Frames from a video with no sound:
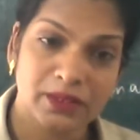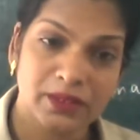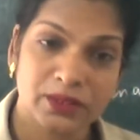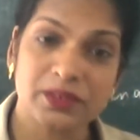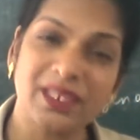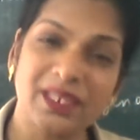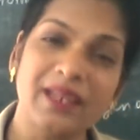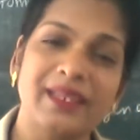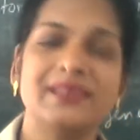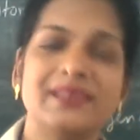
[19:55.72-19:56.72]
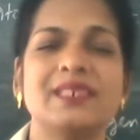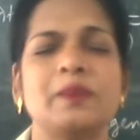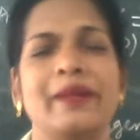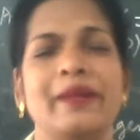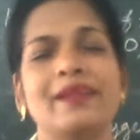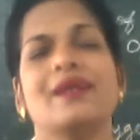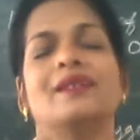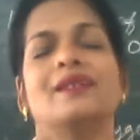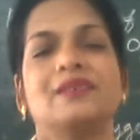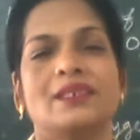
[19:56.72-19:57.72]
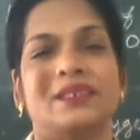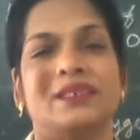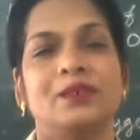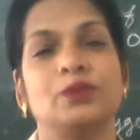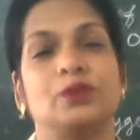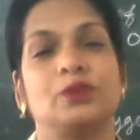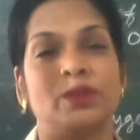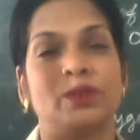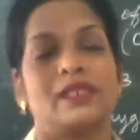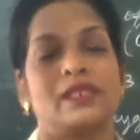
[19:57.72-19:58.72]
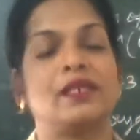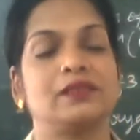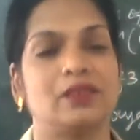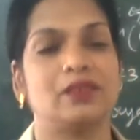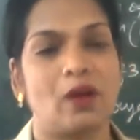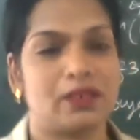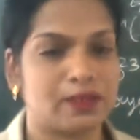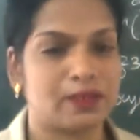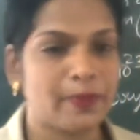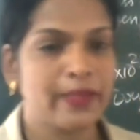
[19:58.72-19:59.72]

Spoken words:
So still they just made the construction to show that that is the tallest.